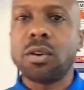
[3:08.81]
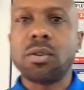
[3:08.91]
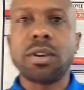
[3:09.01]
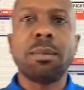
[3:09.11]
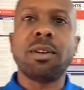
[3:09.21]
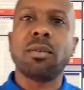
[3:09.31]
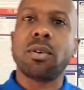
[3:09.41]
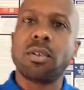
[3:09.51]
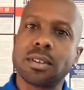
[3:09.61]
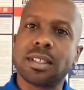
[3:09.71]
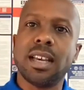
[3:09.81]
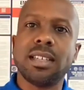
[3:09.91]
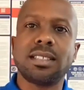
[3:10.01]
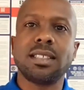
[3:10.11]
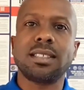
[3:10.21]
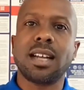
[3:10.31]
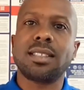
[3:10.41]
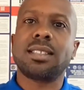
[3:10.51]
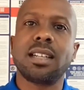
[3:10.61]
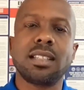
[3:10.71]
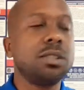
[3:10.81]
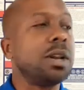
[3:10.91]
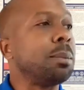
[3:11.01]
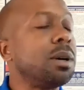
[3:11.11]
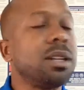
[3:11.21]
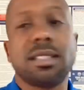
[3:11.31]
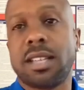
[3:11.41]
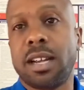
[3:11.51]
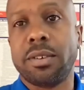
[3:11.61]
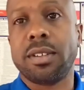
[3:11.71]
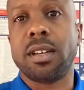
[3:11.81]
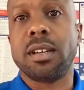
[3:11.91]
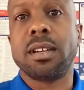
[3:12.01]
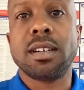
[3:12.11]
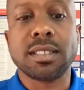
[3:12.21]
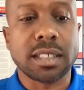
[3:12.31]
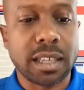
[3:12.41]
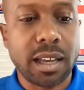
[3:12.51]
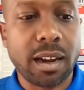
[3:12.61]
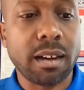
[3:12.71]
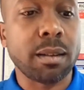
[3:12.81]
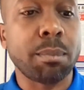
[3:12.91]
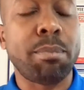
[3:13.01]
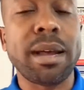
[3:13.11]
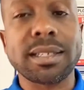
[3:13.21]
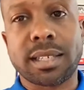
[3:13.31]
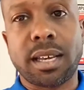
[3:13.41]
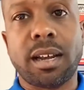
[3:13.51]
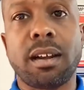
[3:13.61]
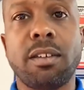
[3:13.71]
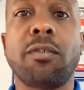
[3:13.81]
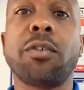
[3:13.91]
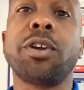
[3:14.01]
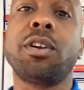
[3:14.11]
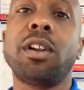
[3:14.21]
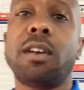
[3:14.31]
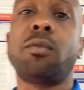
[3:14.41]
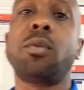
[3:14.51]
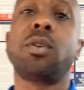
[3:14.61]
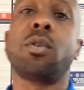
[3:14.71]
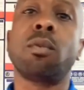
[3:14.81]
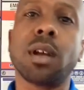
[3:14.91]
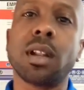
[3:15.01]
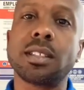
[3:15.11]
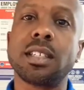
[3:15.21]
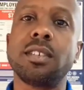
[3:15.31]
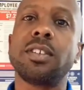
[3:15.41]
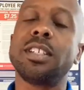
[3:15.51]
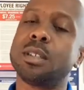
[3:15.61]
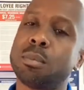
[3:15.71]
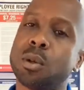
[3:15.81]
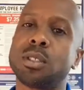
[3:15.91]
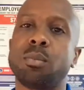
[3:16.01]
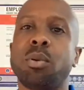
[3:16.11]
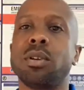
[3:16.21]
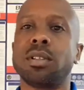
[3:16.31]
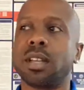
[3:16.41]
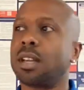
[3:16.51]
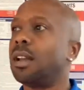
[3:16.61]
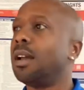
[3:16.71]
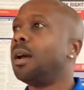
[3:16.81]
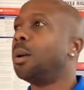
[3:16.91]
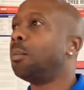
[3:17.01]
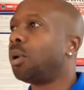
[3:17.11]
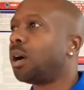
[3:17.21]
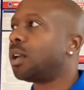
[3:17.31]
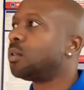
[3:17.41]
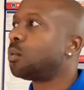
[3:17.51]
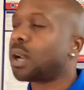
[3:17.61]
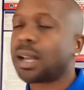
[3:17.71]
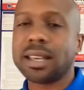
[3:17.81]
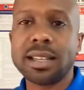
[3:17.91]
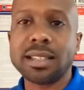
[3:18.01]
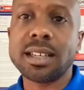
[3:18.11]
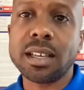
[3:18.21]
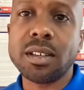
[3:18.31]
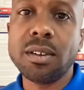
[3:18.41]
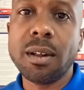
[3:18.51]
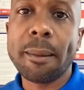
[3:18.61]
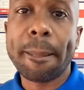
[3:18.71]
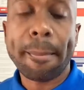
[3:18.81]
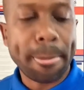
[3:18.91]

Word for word: don't get me wrong. Casey is not telling you that money is everything because the care, the best care for your loved one or relative is the most important thing. But what I can tell you,